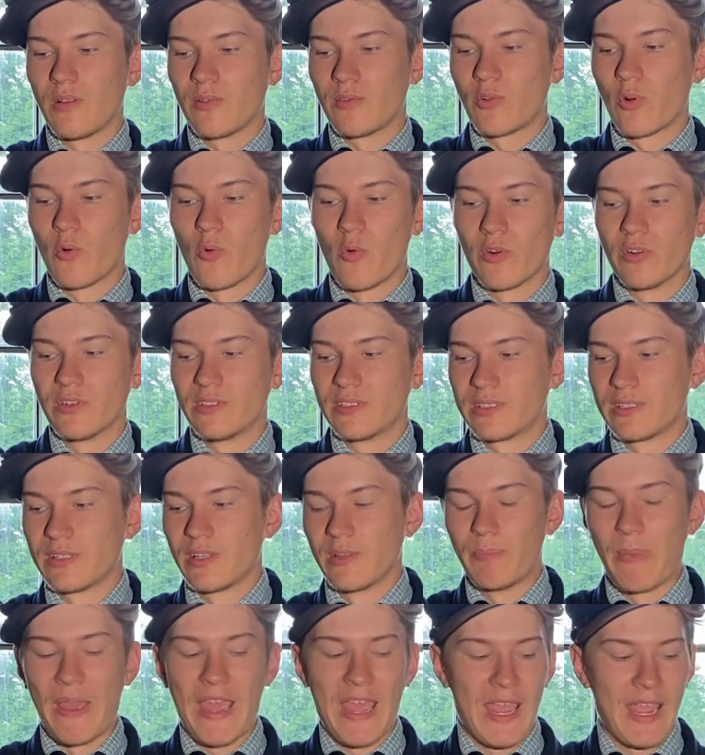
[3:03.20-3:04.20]
towards
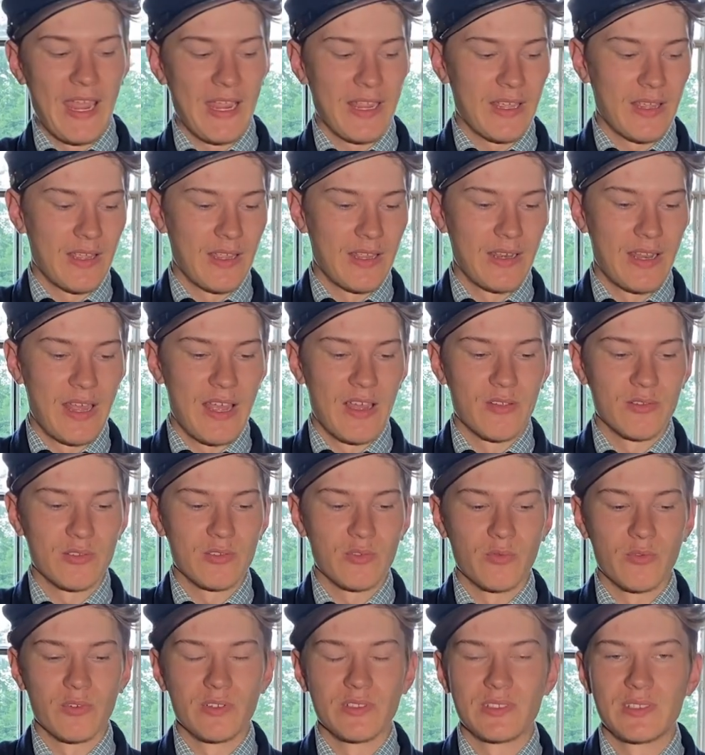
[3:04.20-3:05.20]
the bag and out
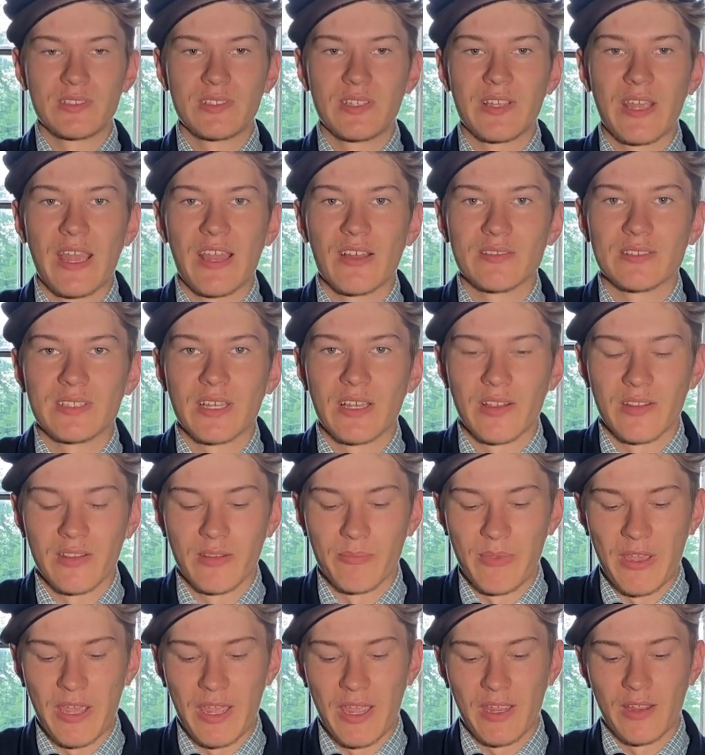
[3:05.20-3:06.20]
towards the outside of the
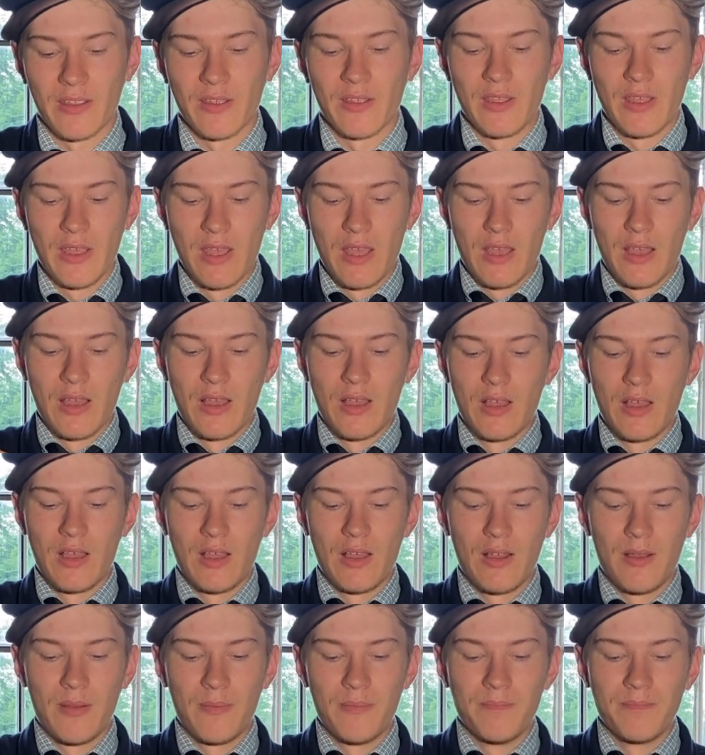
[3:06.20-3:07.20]
bag.
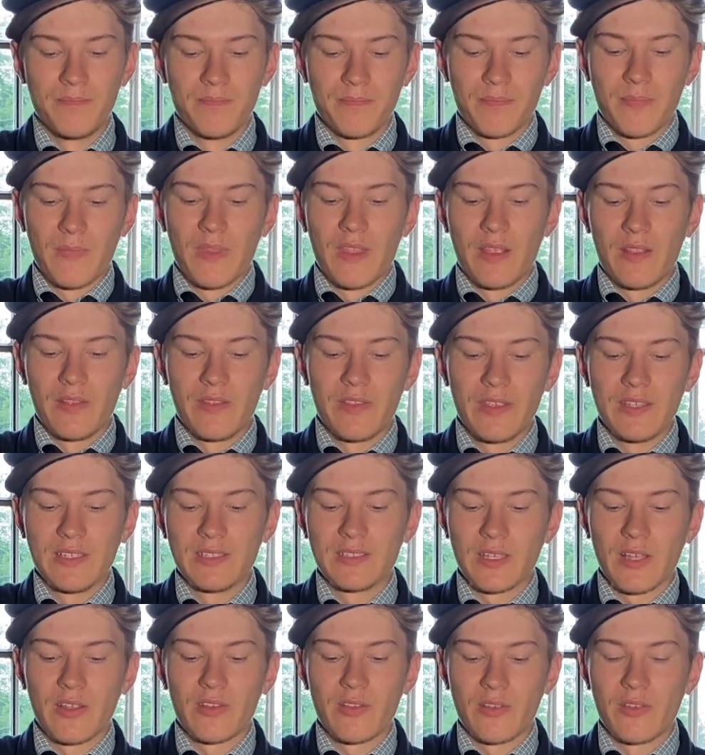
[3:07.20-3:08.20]

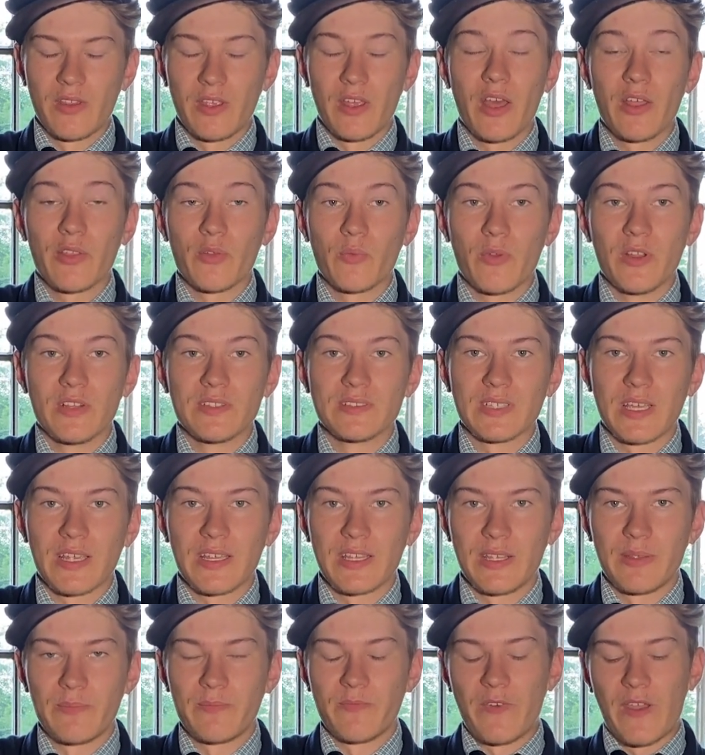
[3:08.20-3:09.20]
The other ones I
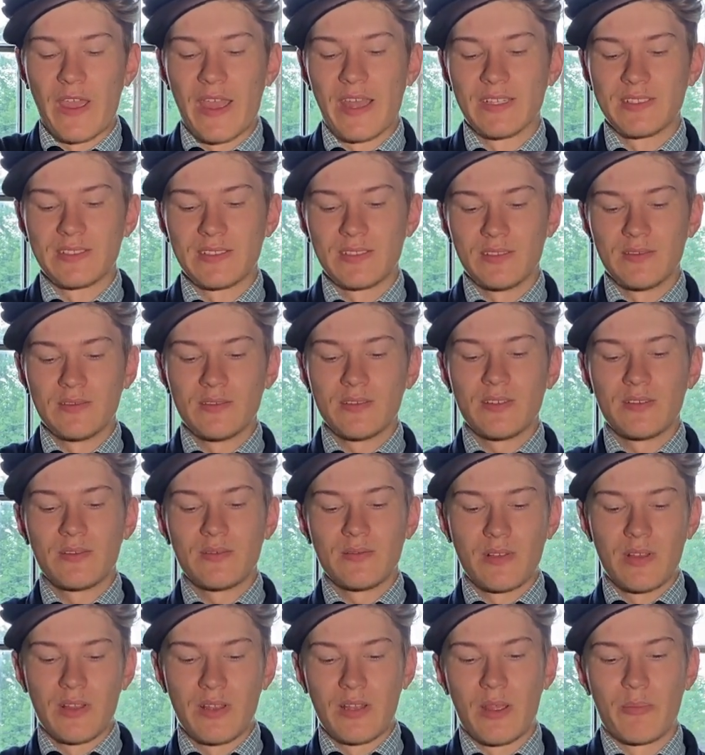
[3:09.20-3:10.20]
keep fastened,
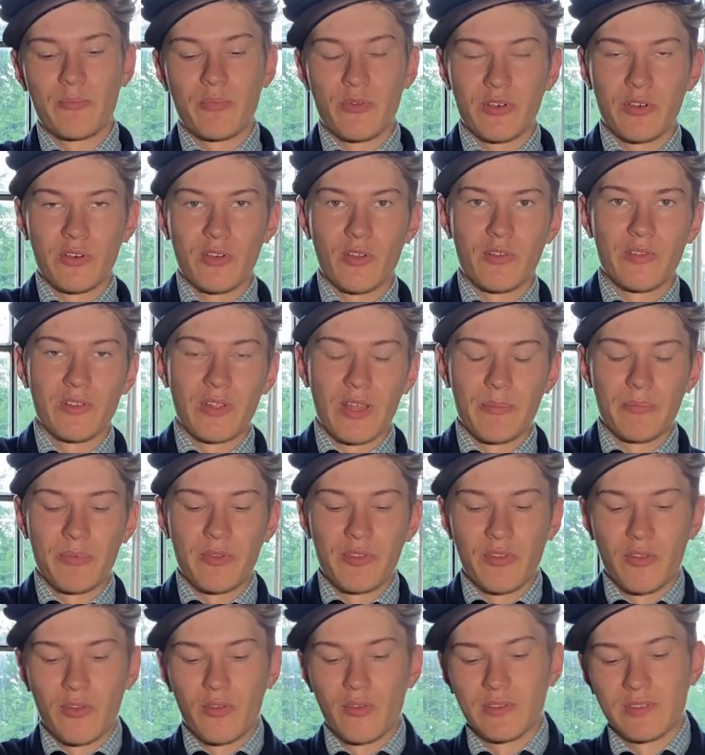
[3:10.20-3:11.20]
and I put it on top
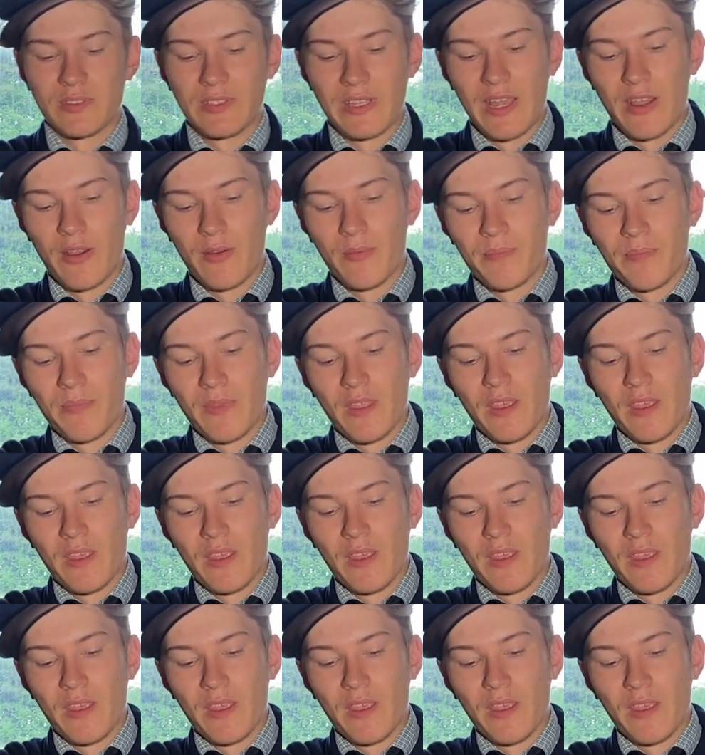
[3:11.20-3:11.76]
of those. Now,